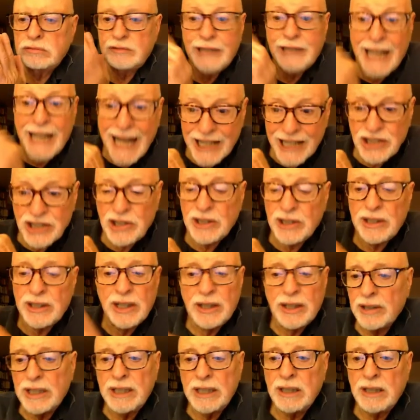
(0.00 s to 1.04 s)

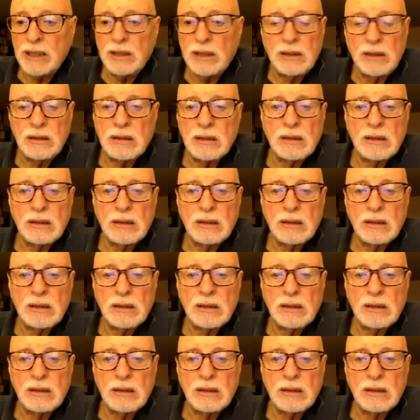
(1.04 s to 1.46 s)
reactionary,